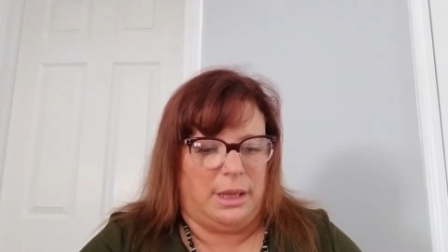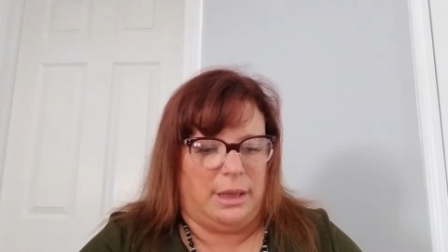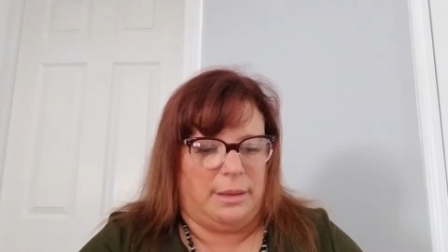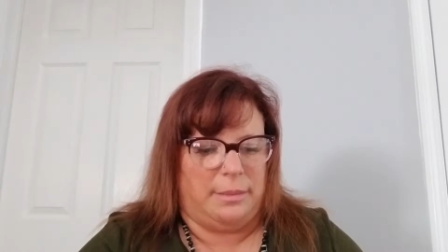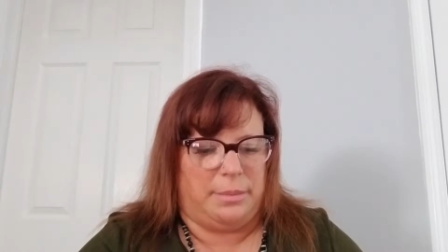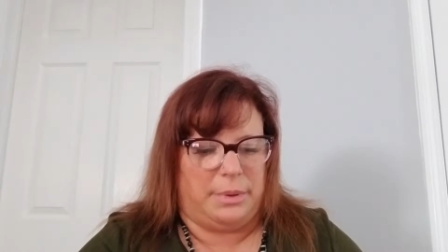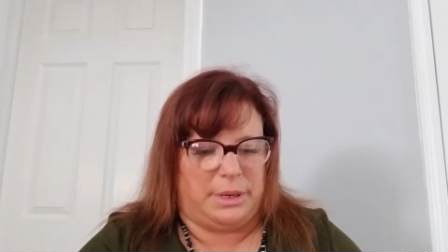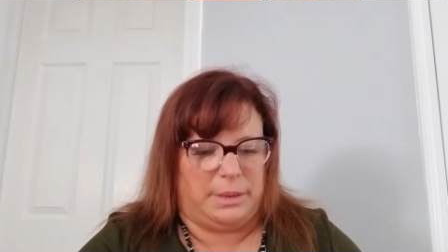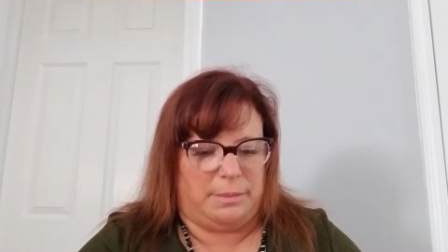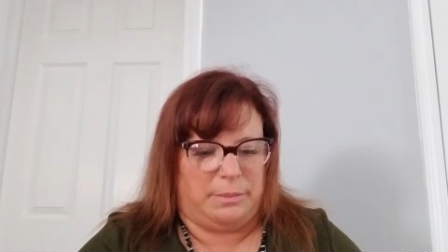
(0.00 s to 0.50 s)

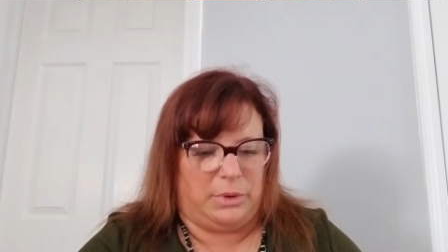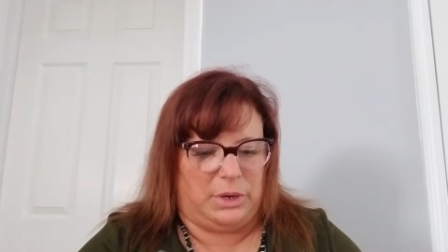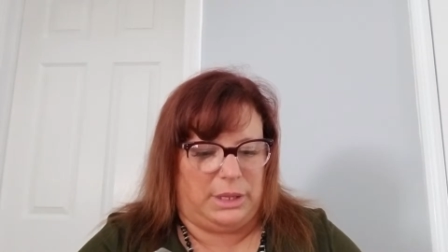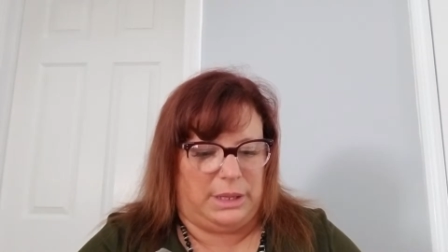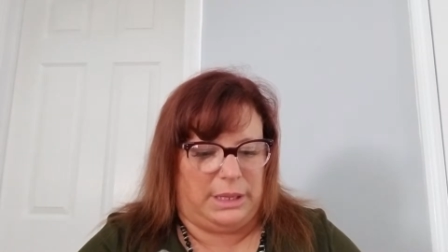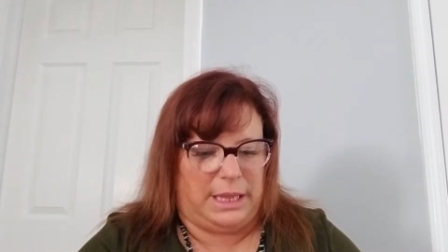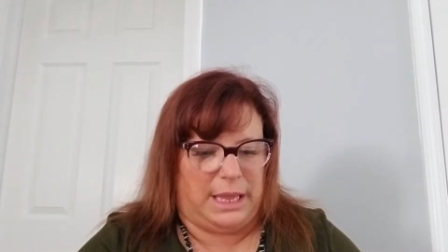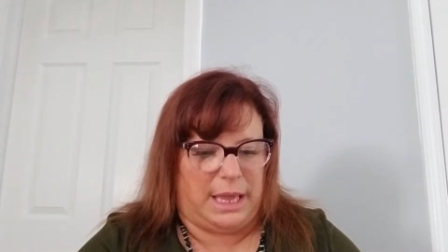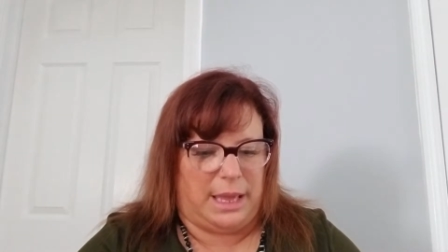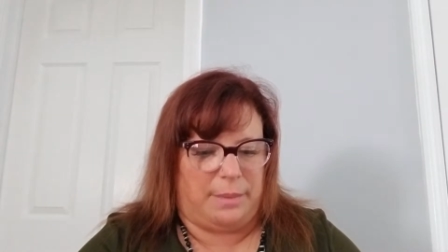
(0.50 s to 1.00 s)
but I'm
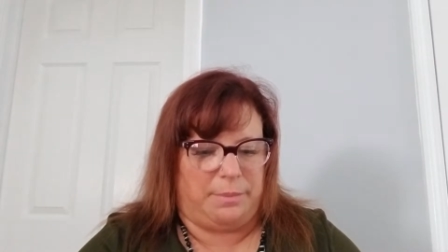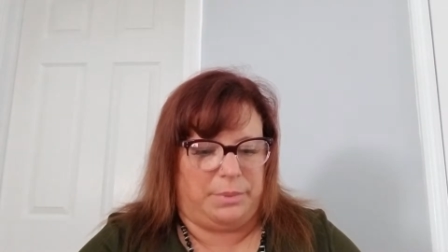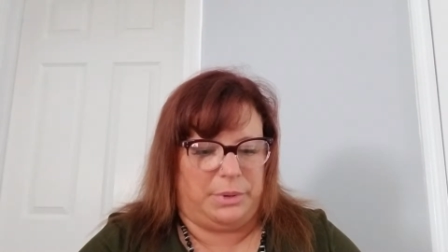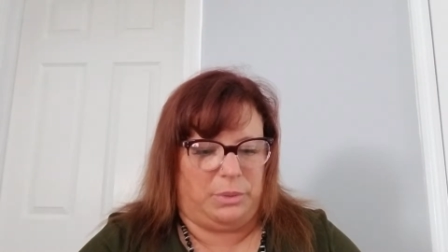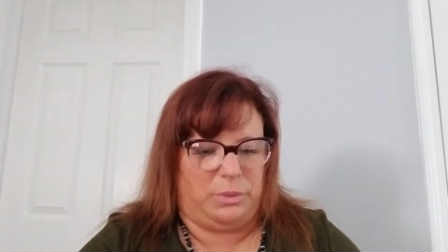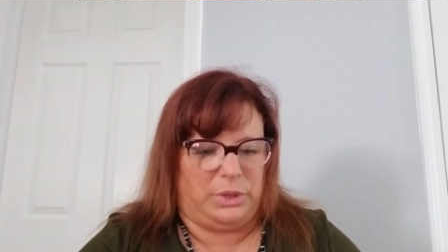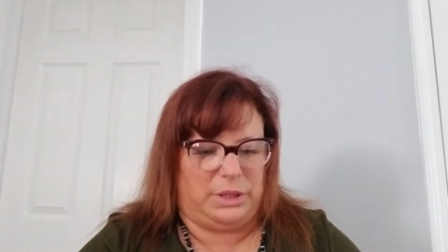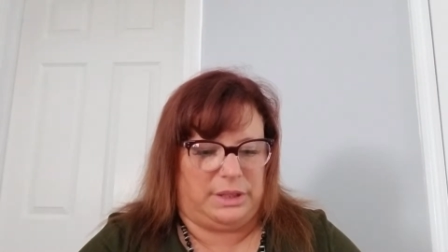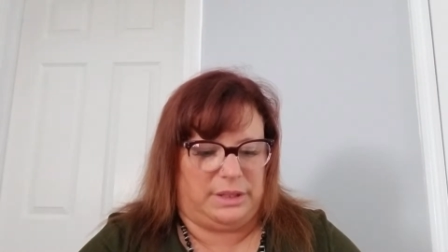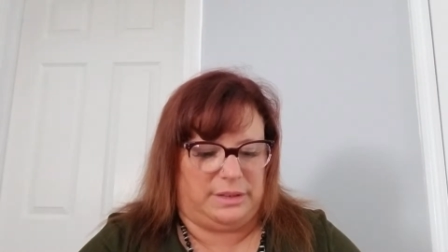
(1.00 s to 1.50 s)
really happy
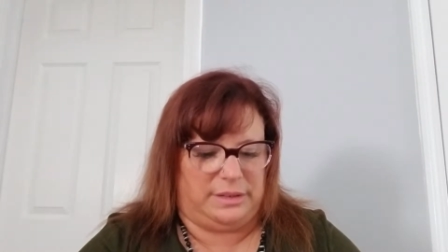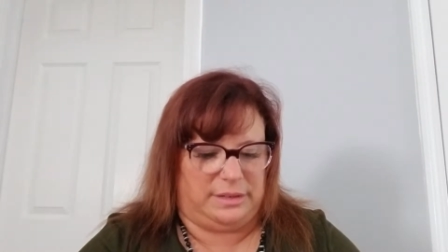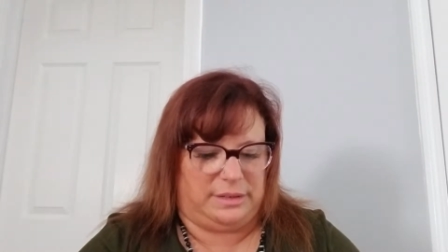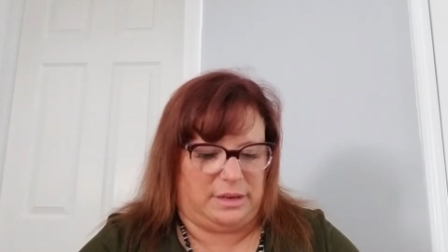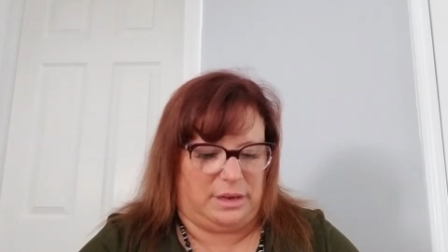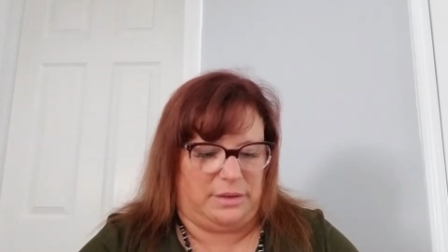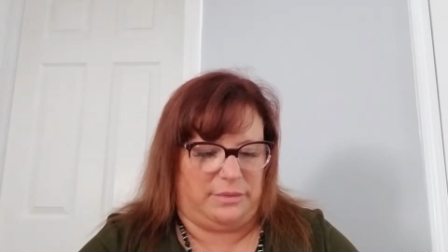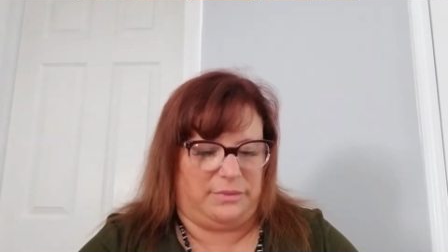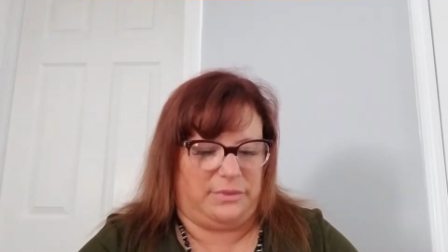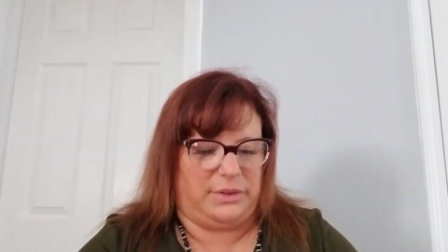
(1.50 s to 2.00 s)
with the
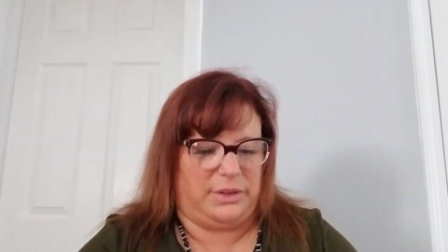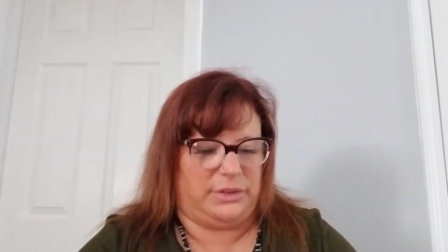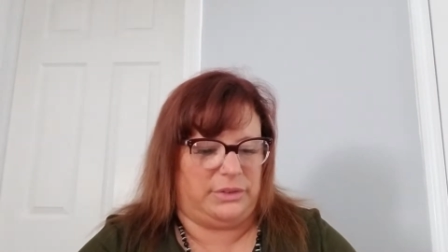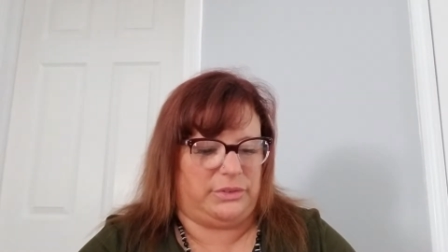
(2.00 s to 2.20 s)
stuff.